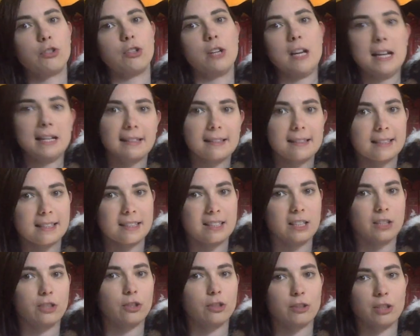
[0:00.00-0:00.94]
your English
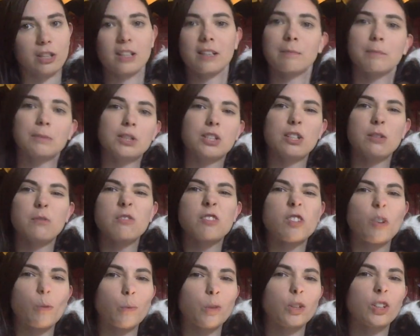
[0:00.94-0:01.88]
teachers, but she was
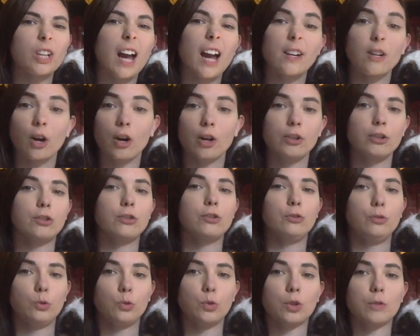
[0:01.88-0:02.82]
someone kind of out of
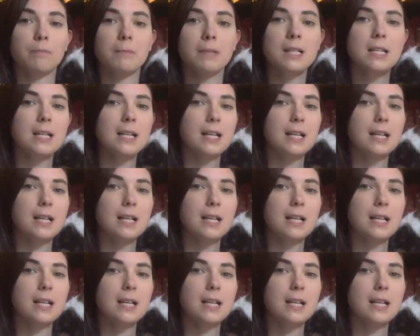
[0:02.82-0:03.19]
the norm